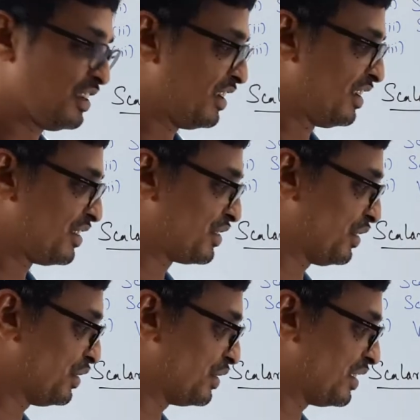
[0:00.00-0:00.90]

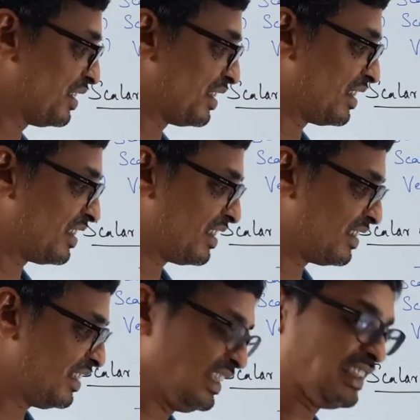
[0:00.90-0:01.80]
So
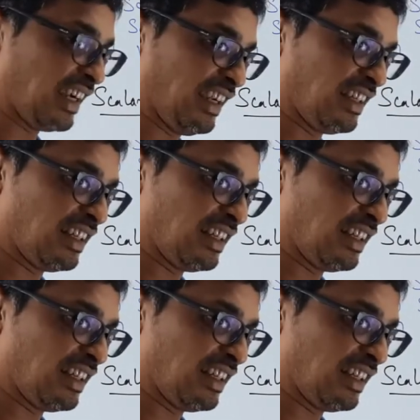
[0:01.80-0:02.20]
this is right.